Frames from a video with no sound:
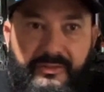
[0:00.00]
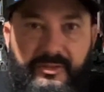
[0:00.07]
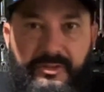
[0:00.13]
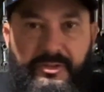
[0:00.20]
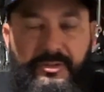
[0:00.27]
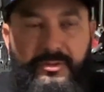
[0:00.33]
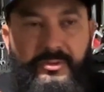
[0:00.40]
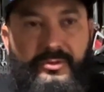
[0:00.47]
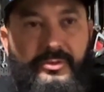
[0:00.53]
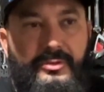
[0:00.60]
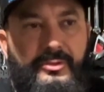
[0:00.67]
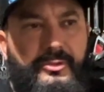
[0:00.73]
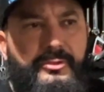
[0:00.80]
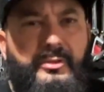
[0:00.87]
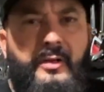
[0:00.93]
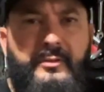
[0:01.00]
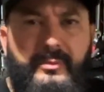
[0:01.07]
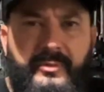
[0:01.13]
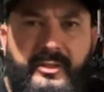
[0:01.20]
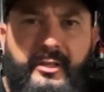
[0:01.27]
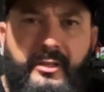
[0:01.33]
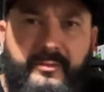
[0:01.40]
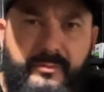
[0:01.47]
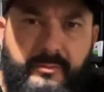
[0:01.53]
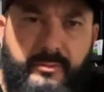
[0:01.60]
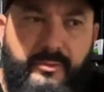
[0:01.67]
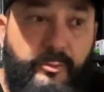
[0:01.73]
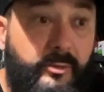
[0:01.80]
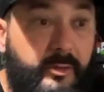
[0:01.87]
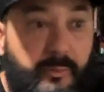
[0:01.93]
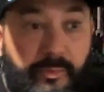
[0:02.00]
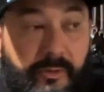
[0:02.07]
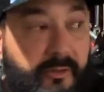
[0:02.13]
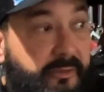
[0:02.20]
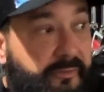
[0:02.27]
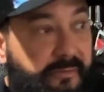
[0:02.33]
to shoot. So you do have to be careful with where you're putting your